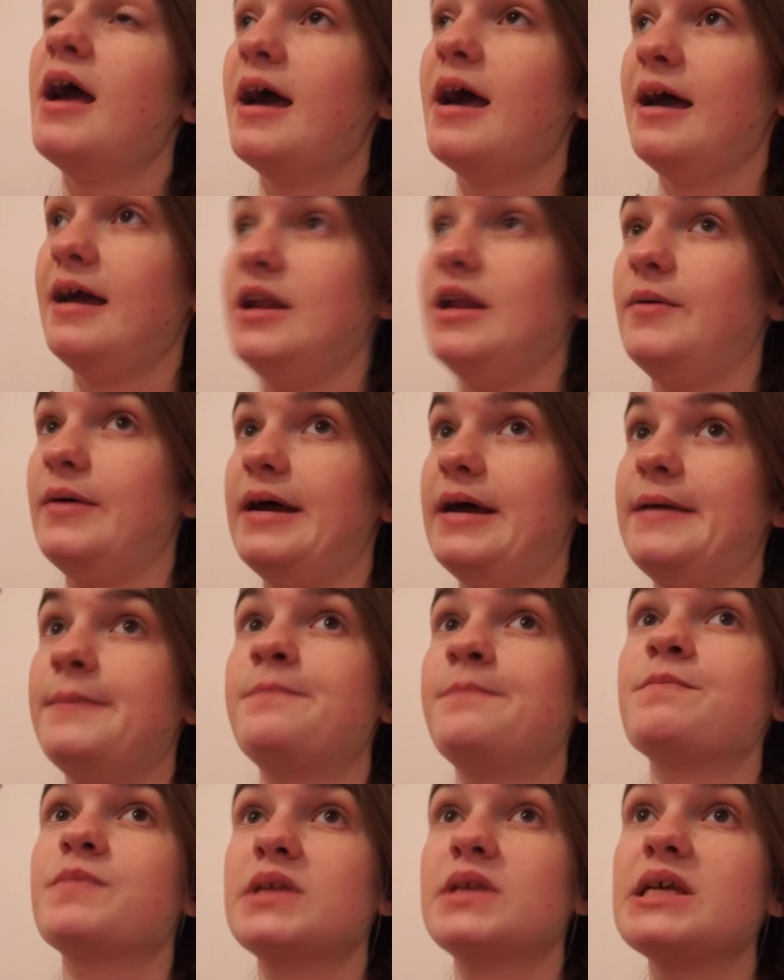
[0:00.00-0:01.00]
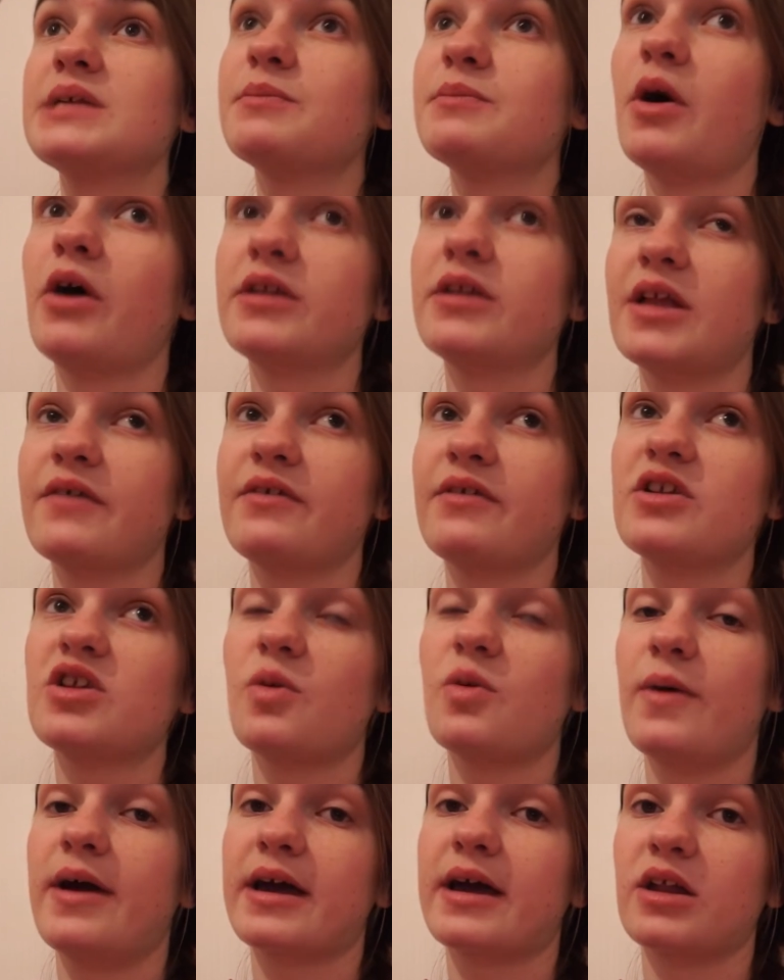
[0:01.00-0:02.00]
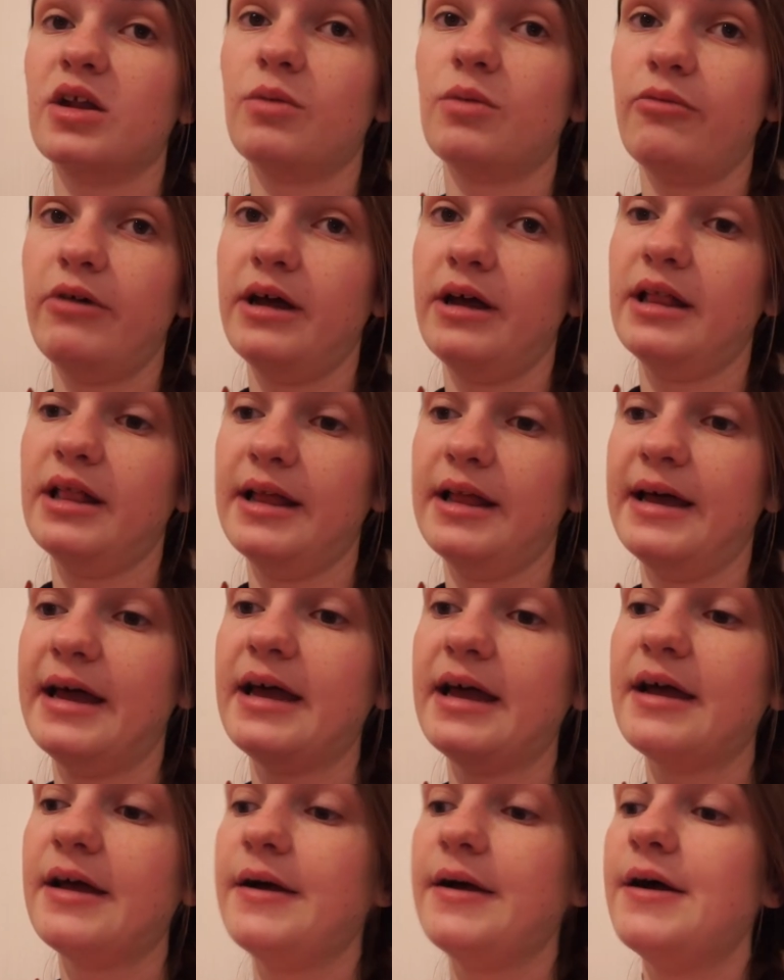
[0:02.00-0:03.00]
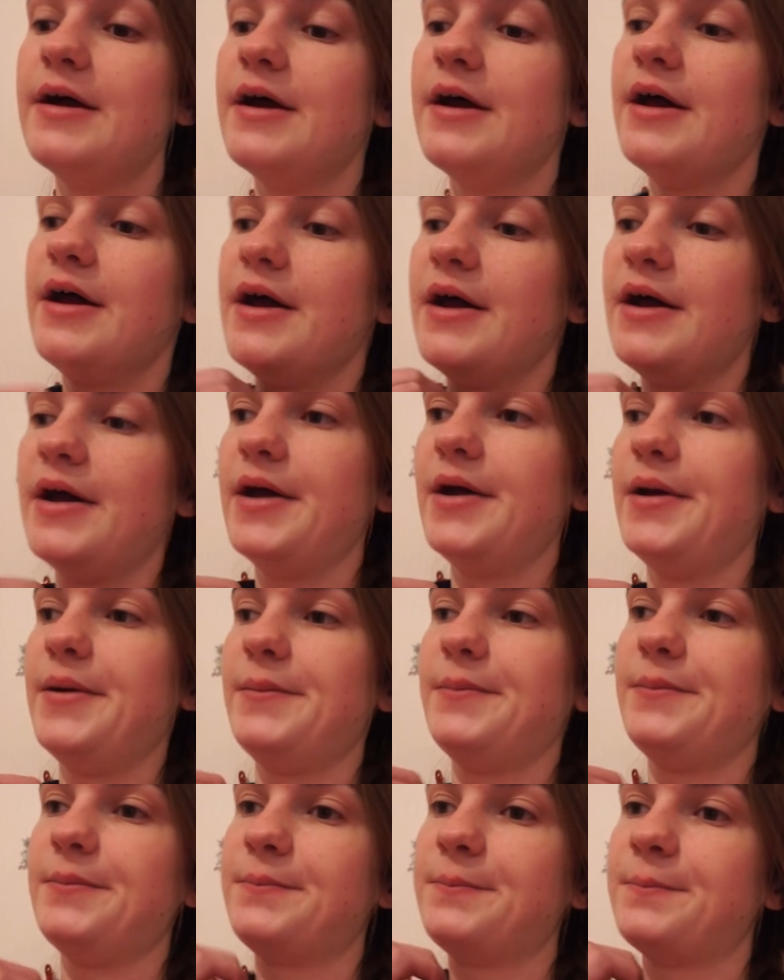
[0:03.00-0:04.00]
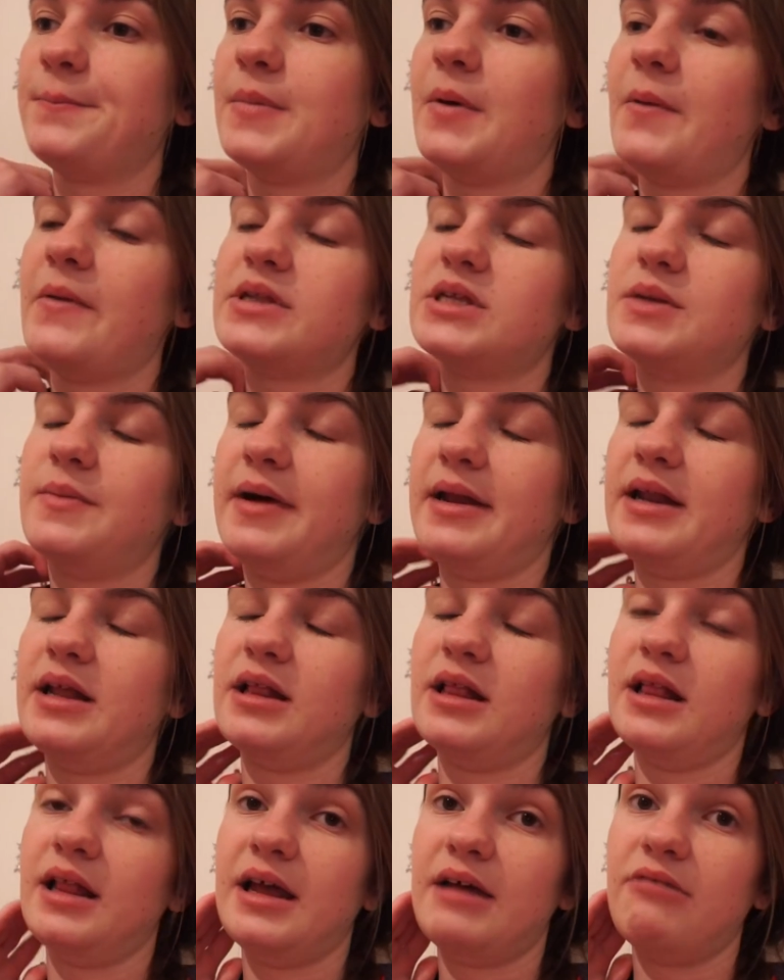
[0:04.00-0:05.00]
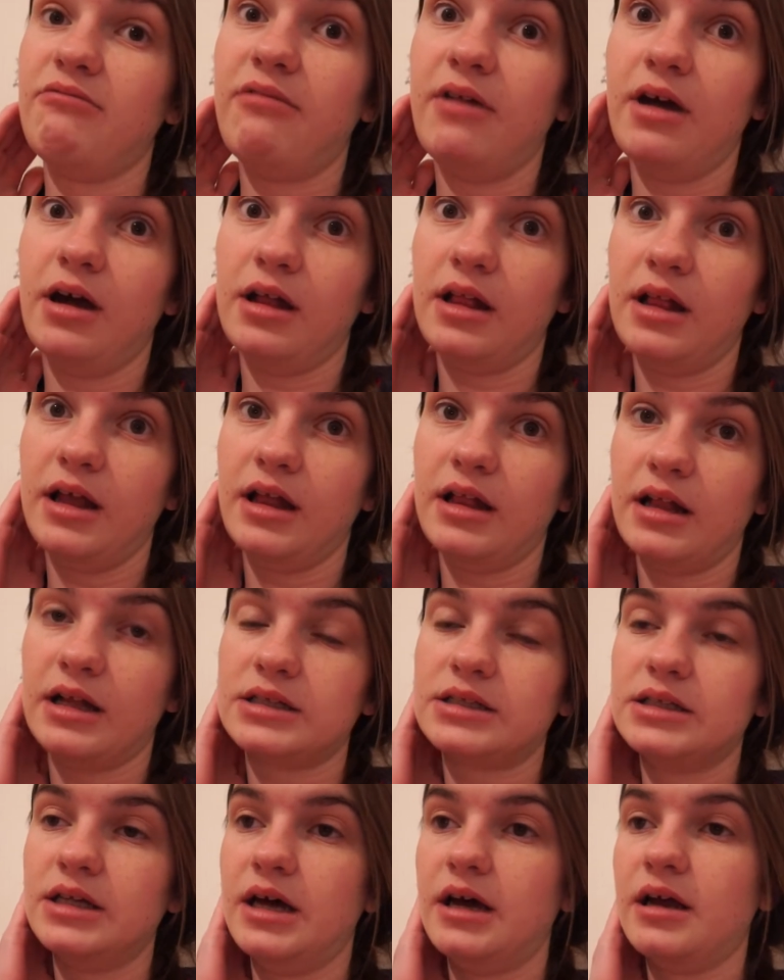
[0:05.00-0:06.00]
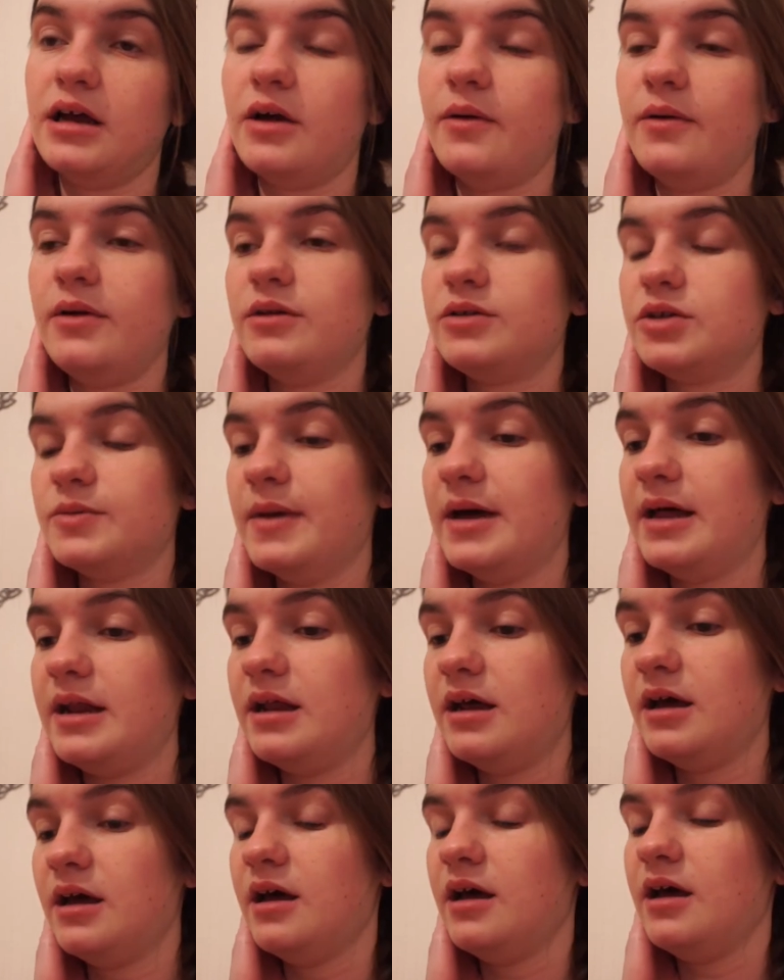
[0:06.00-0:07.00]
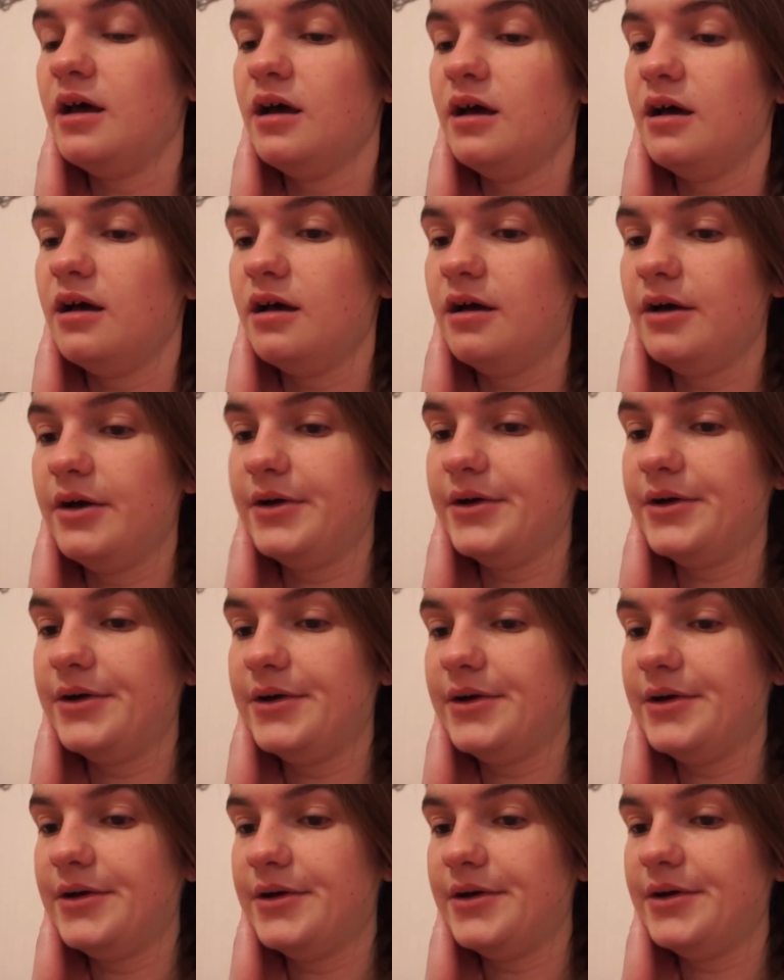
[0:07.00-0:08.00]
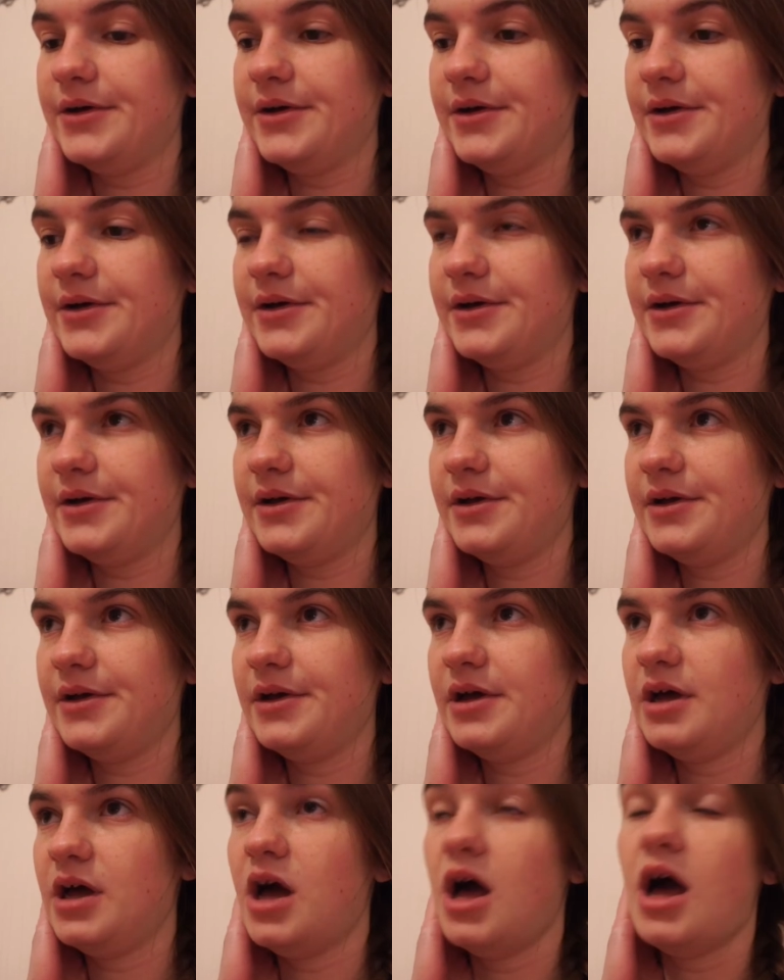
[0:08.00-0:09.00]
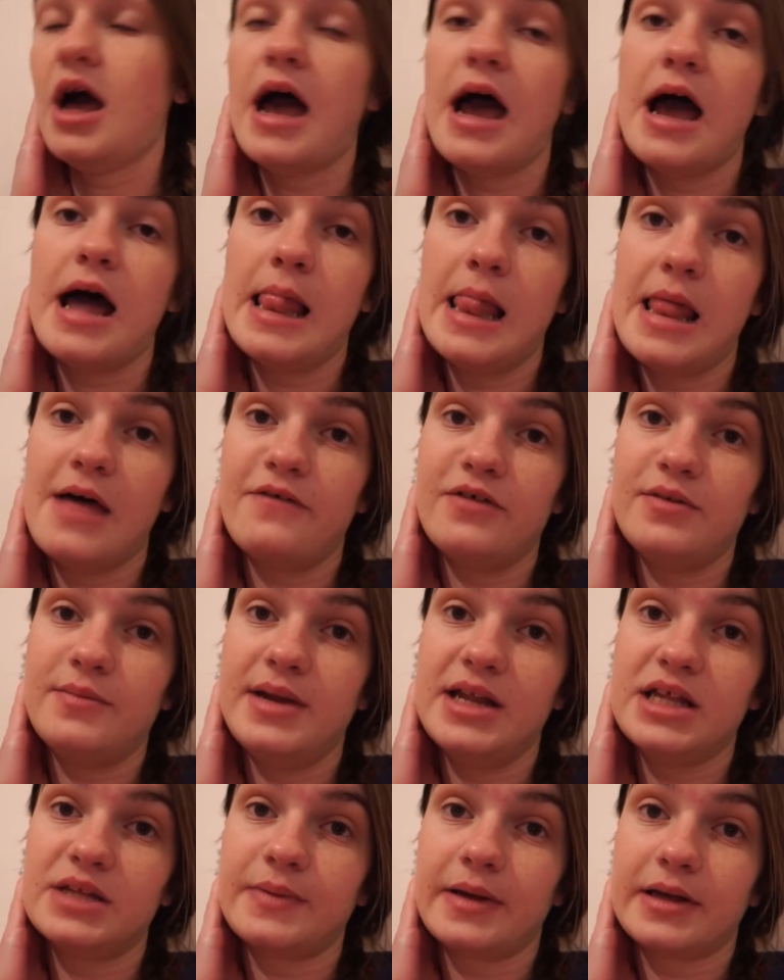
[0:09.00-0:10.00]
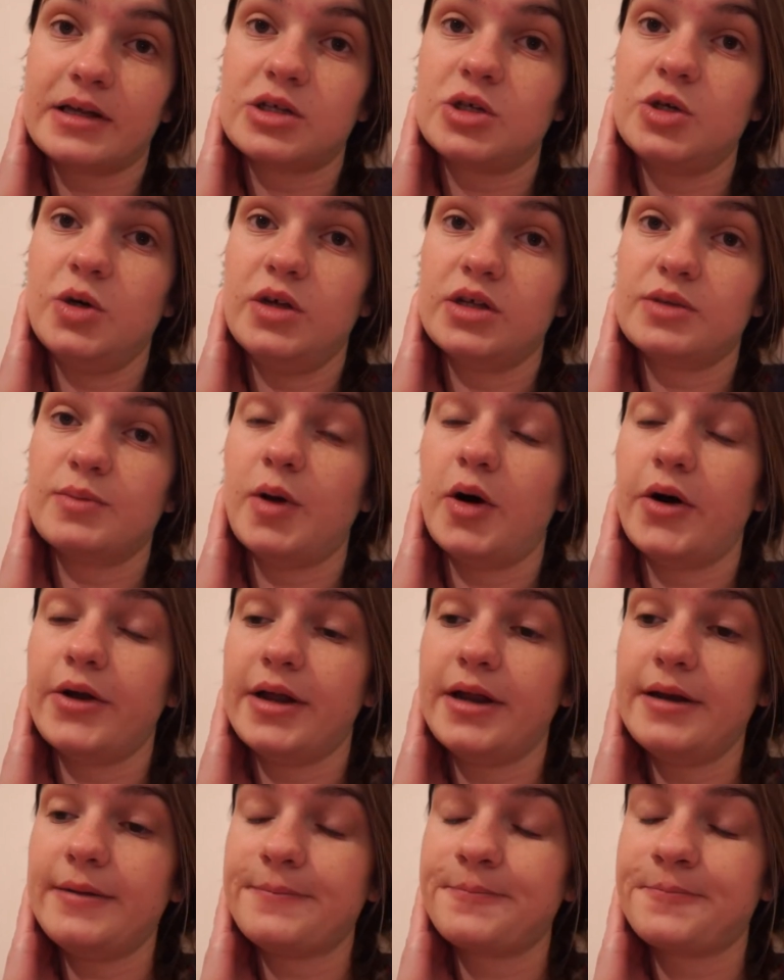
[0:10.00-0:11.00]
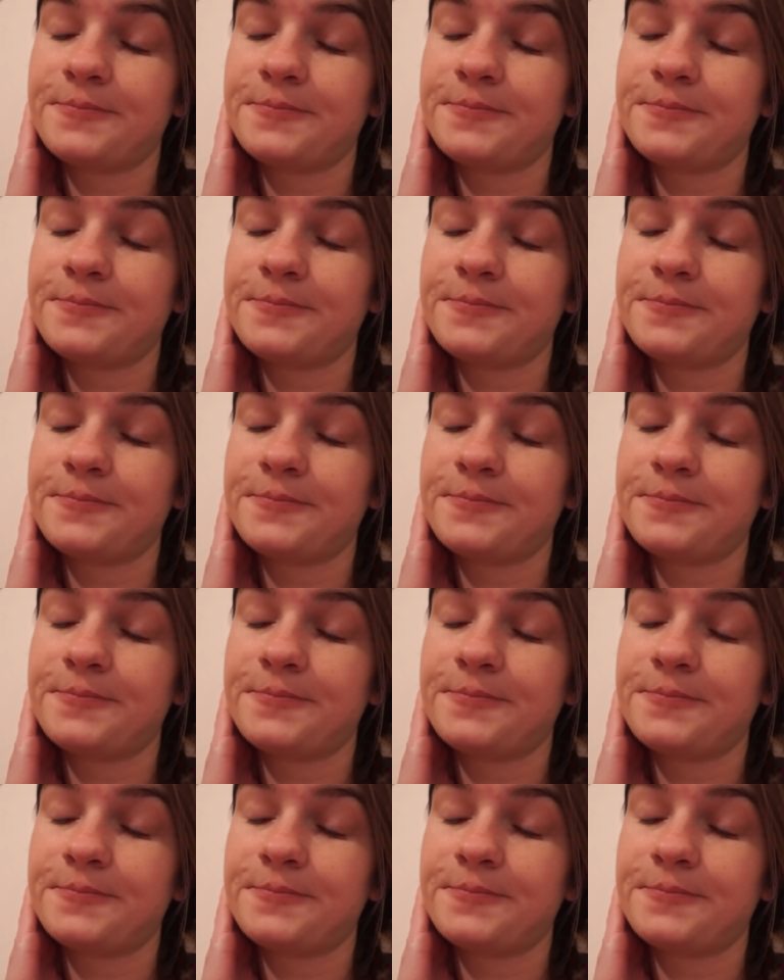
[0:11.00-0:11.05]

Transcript: Anyway, this morning I've ended up waking up real late. I went to bed real late last night. I went to bed 2:11 this morning.